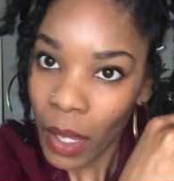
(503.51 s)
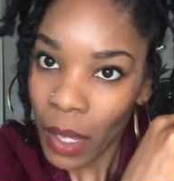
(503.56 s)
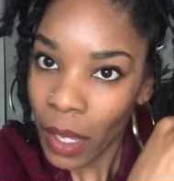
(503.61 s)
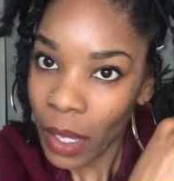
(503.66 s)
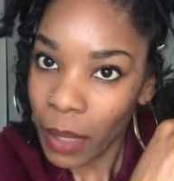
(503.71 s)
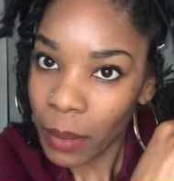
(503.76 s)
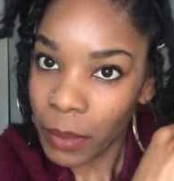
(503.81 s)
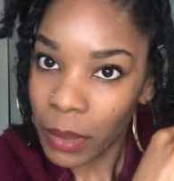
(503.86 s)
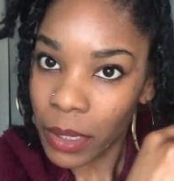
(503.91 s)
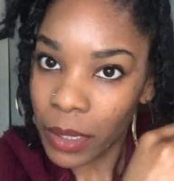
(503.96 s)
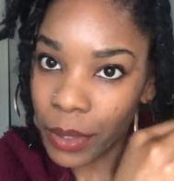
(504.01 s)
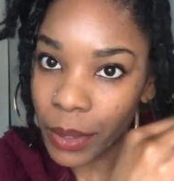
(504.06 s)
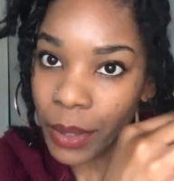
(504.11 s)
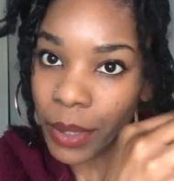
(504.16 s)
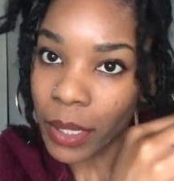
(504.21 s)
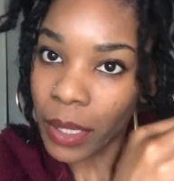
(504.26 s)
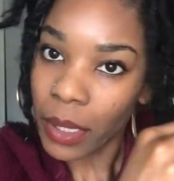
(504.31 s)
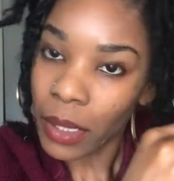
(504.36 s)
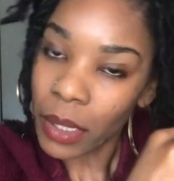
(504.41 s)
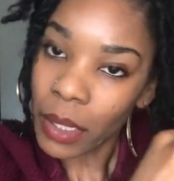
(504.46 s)
I'm just gonna
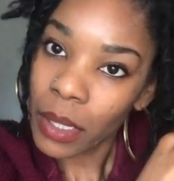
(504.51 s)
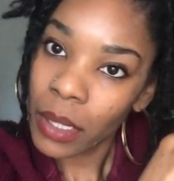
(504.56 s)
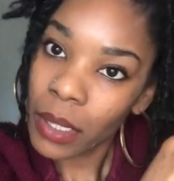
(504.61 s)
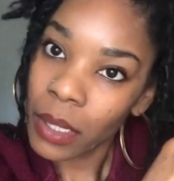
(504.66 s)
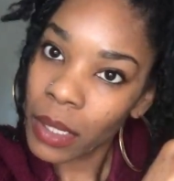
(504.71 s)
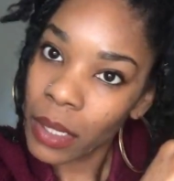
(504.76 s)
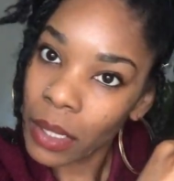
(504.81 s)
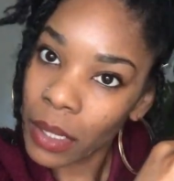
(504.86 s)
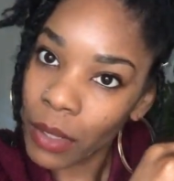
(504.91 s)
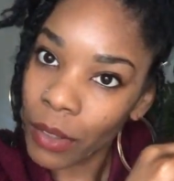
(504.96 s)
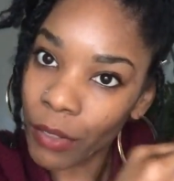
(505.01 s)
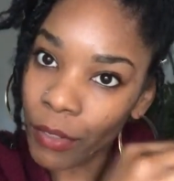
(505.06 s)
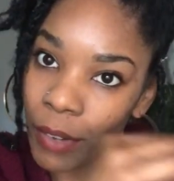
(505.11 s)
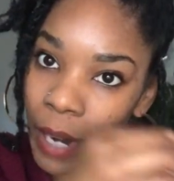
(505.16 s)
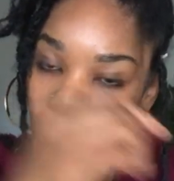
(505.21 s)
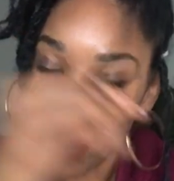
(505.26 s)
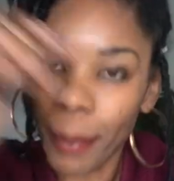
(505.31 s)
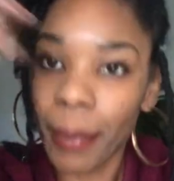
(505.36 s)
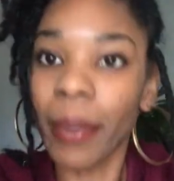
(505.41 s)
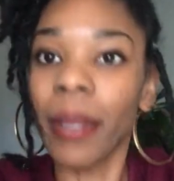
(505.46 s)

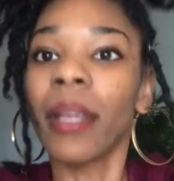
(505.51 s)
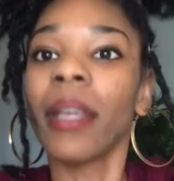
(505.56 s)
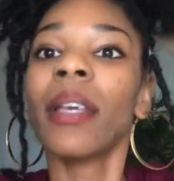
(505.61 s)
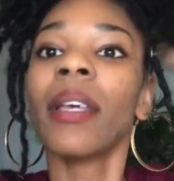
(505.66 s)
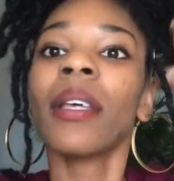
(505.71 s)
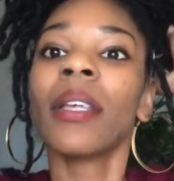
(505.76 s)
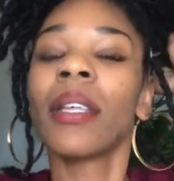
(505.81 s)
wrap it.